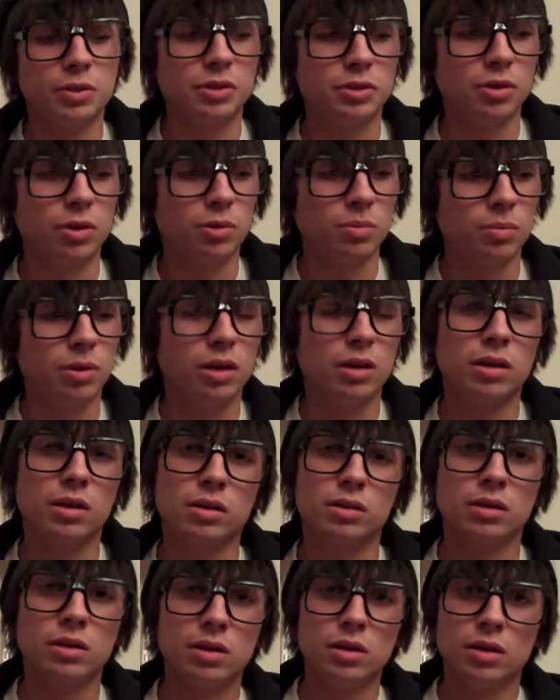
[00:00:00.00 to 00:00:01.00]
really dope
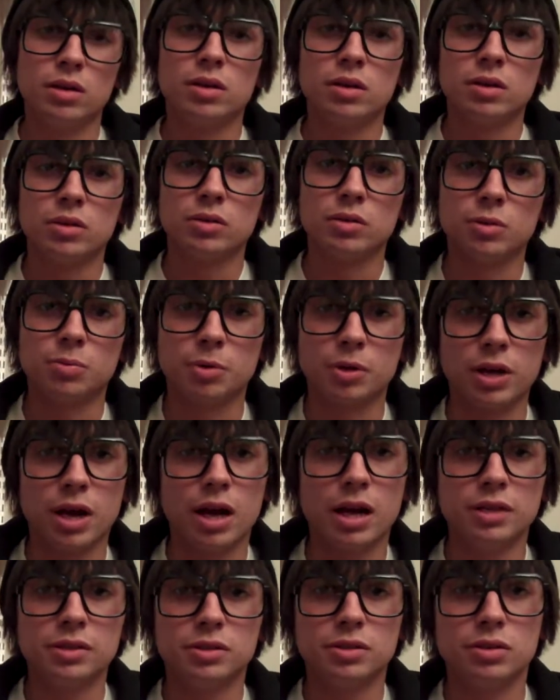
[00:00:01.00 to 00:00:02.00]
uh, group of
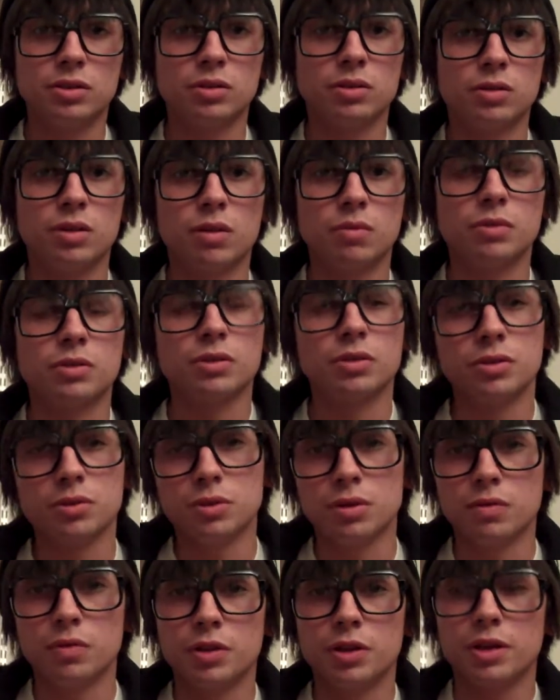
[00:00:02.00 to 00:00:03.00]
guys, you know, love what they're
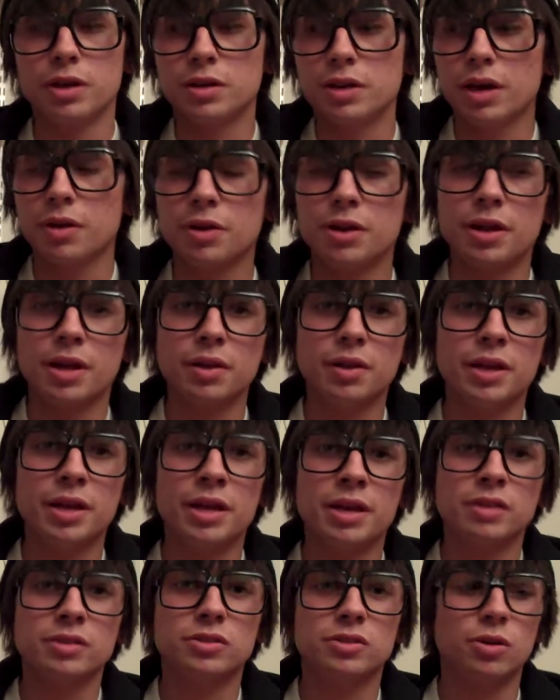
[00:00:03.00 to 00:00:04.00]
doing over there down in
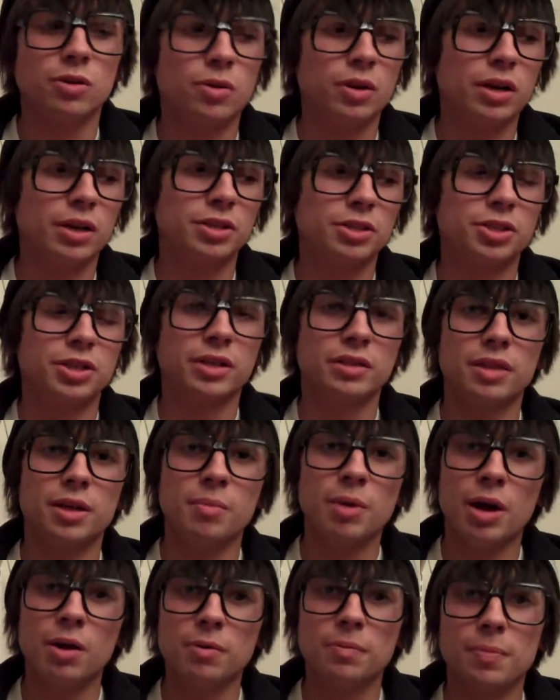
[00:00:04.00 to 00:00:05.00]
LA, so uh, check
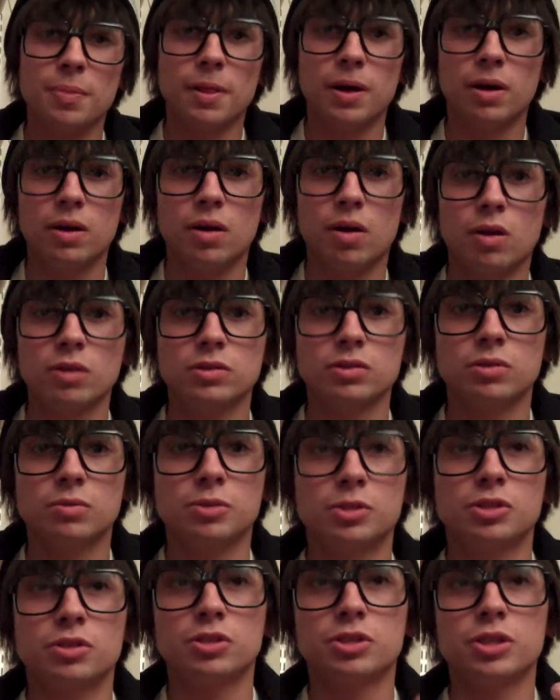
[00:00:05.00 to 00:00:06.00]
them out. Uh, also,
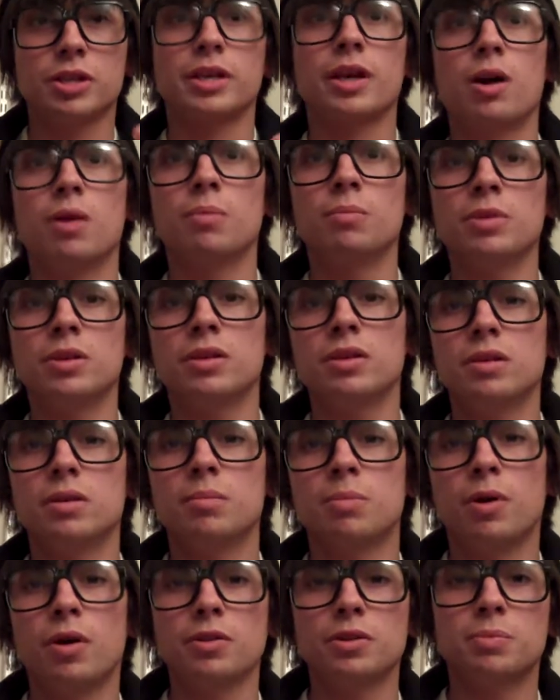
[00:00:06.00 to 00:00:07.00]
be sure to check out me
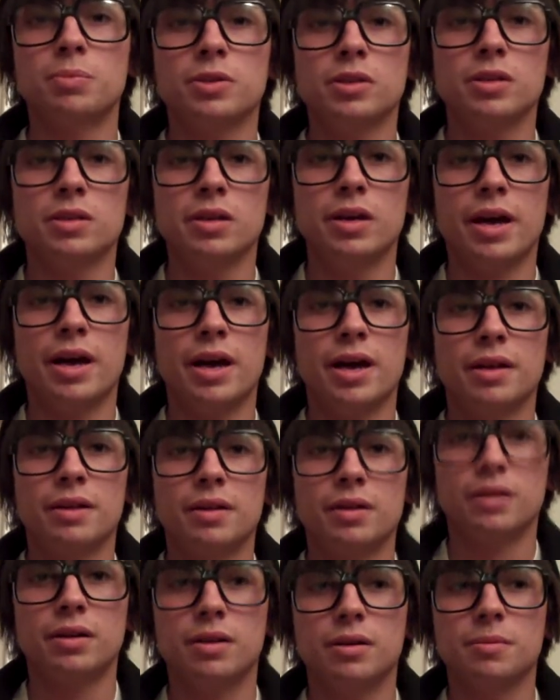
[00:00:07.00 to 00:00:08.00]
and Pauly P
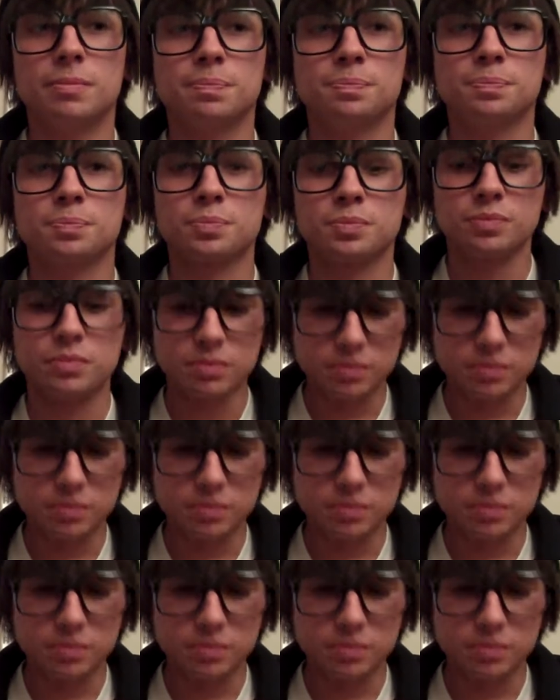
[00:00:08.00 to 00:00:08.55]
at, um,